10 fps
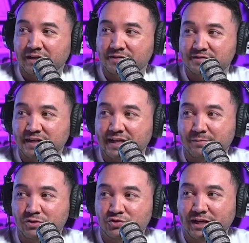
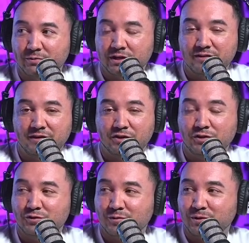Sam you train with, you know,
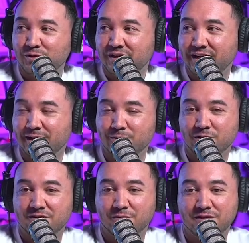you do the booty camp
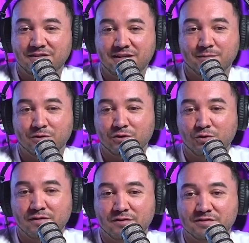with with Kimber or
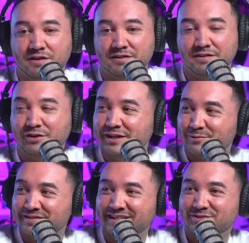whoever's on. Oh, you did it
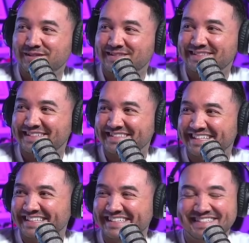with Denitra this this
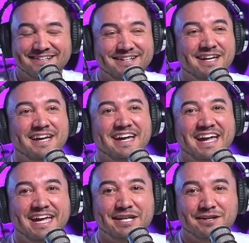uh, this Saturday,
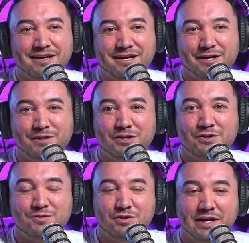and um, you know,
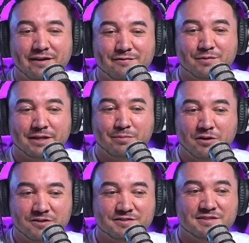you you have like
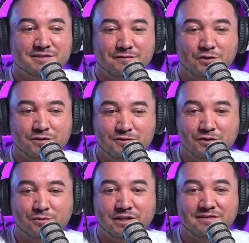partners and stuff you could
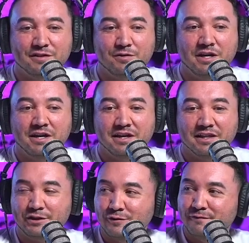do it with. So
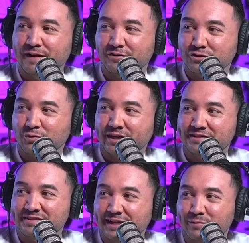like you found your way to
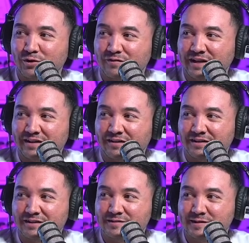stay motivated on
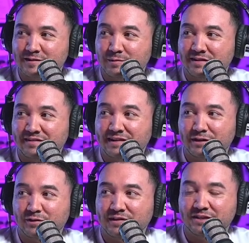a consistent basis and
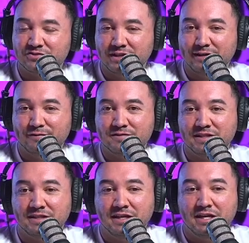get yeah. those extra efforts
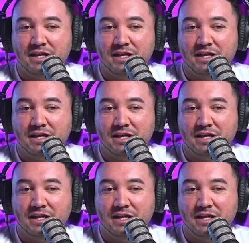in.